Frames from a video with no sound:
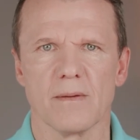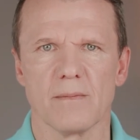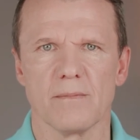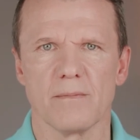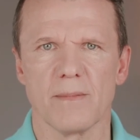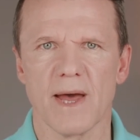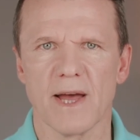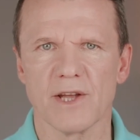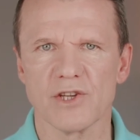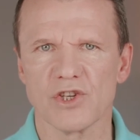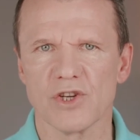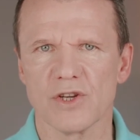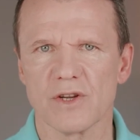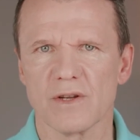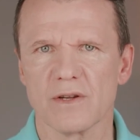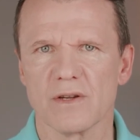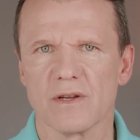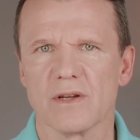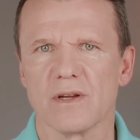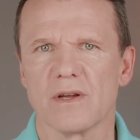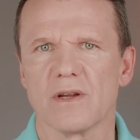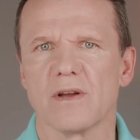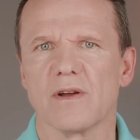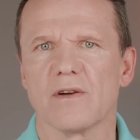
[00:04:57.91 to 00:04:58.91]
Matching
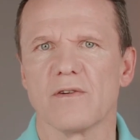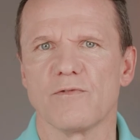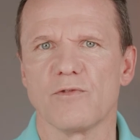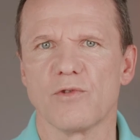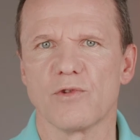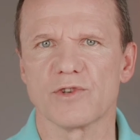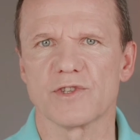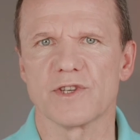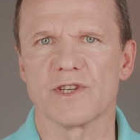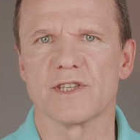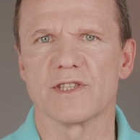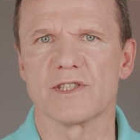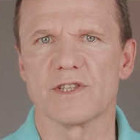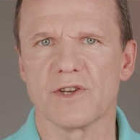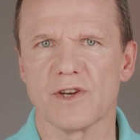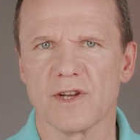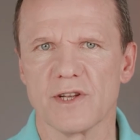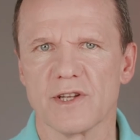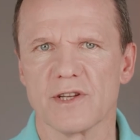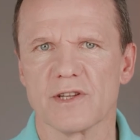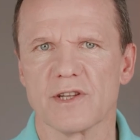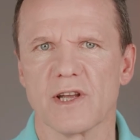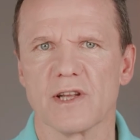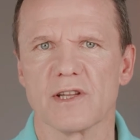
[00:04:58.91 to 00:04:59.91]
forces
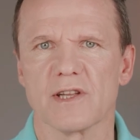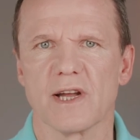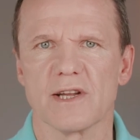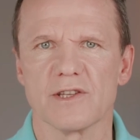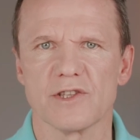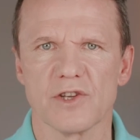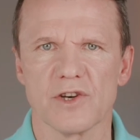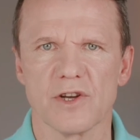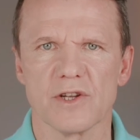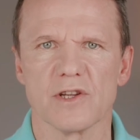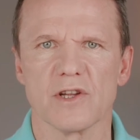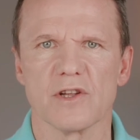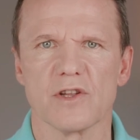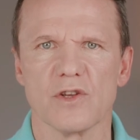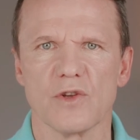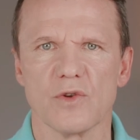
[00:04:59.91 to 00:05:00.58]
treated and untreated